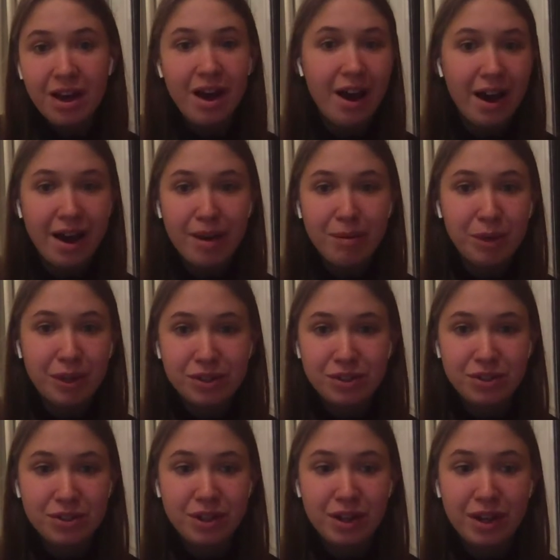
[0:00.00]
high,
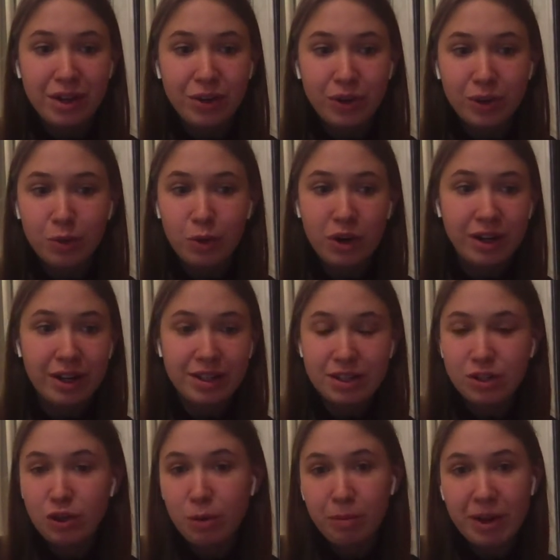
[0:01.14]
because you can work as a
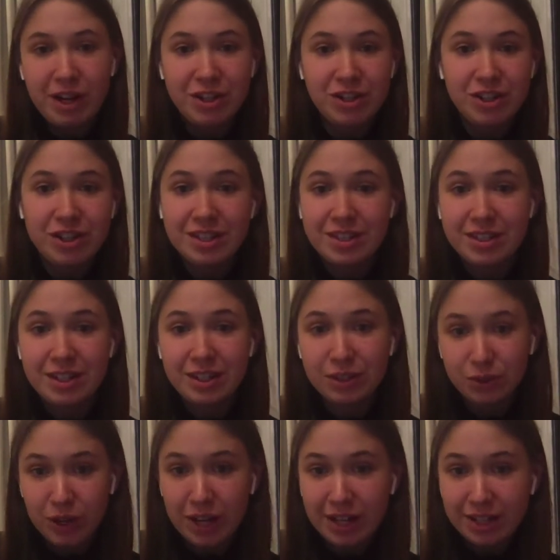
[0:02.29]
top manager and still
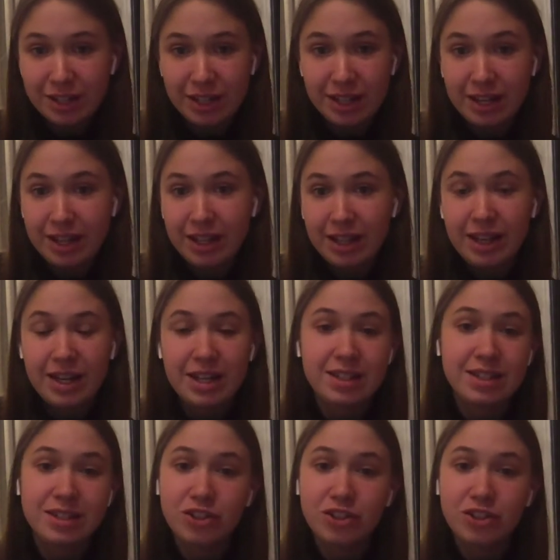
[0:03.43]
do data analytics,